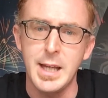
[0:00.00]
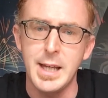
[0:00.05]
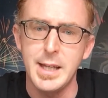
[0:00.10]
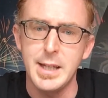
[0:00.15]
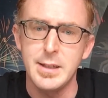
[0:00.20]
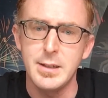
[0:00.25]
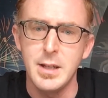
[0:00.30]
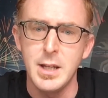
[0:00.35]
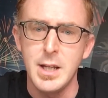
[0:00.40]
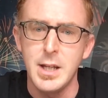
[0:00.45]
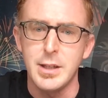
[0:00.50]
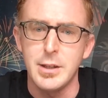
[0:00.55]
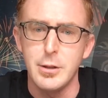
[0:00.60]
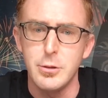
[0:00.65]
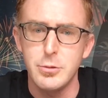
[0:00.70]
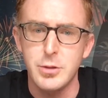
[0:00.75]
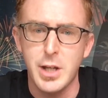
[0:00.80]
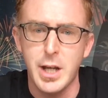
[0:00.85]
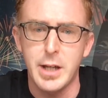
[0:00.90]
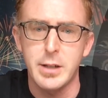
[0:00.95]
and
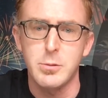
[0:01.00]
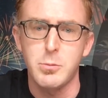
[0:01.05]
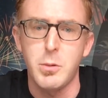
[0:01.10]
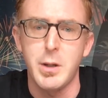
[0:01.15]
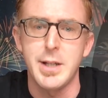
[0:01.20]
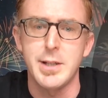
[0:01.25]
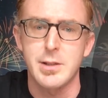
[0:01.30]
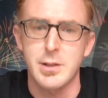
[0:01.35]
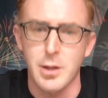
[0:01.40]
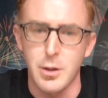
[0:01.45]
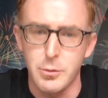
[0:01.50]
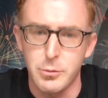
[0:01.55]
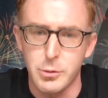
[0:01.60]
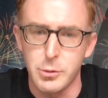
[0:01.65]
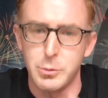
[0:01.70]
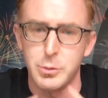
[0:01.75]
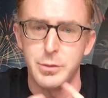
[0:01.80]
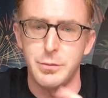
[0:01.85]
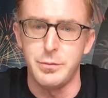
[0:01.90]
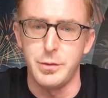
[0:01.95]
those kind of wastes go
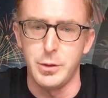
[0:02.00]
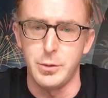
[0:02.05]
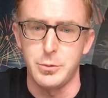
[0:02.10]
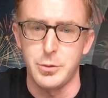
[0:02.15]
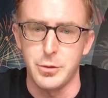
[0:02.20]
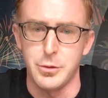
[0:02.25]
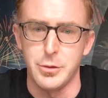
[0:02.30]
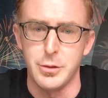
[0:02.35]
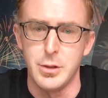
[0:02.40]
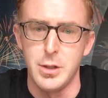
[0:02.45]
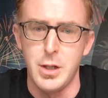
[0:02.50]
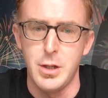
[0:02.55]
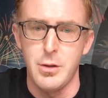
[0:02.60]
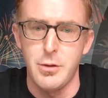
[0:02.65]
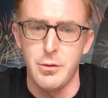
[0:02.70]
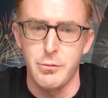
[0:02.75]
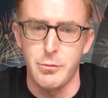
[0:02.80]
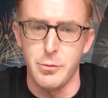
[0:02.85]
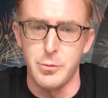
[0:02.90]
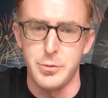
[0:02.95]
through and filter
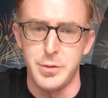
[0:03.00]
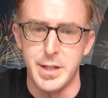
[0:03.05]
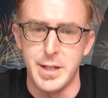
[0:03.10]
through